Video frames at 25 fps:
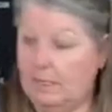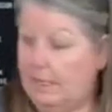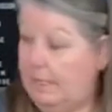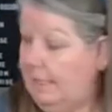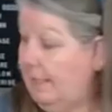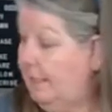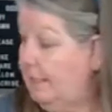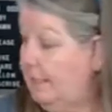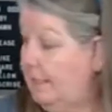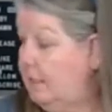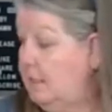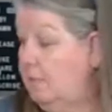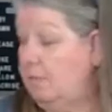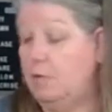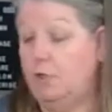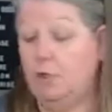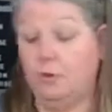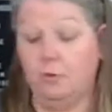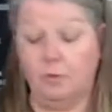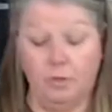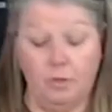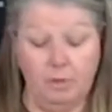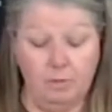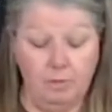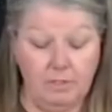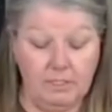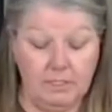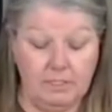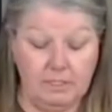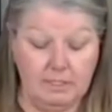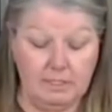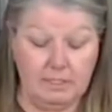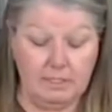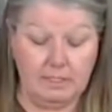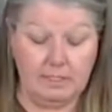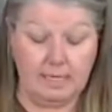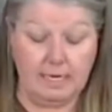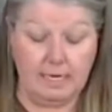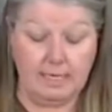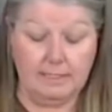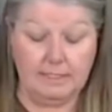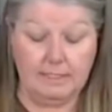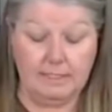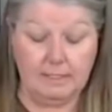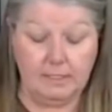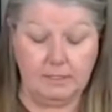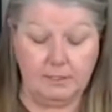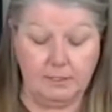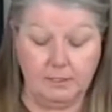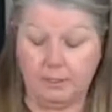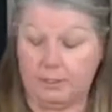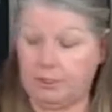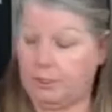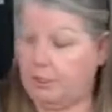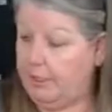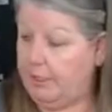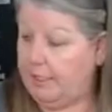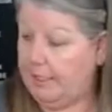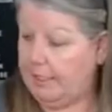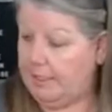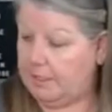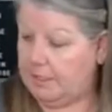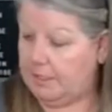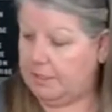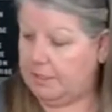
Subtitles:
got some new ribbons and signs here to show you guys